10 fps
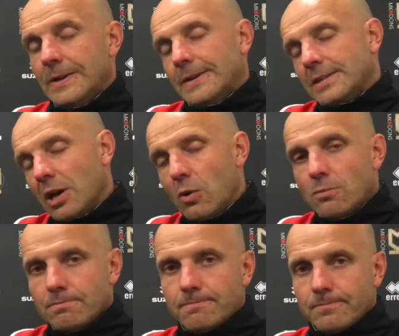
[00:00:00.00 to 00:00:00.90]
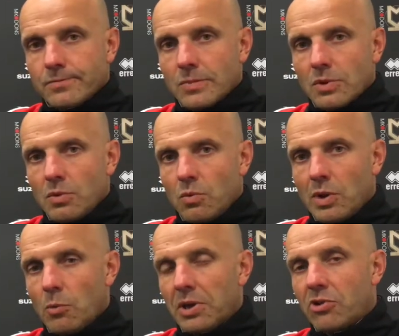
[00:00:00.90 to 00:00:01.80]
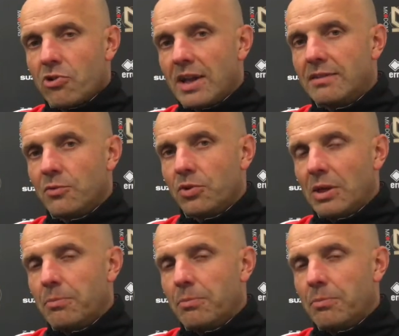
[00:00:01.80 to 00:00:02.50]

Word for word: So we will be creative with it,